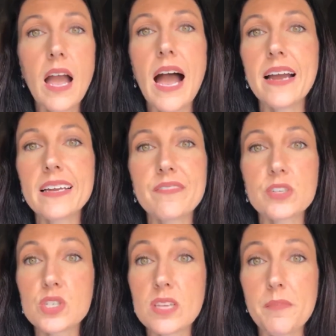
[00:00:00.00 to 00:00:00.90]
If
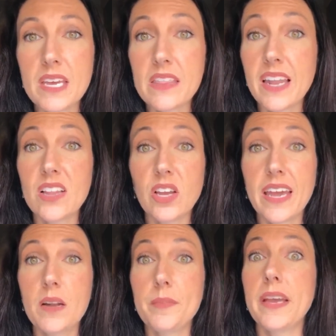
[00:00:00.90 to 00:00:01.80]
there's something that I look
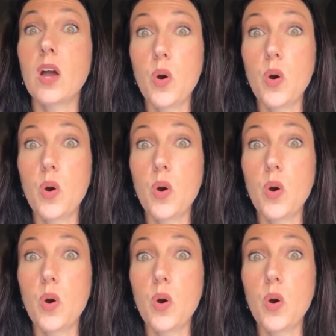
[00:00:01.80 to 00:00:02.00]
at and I'm like,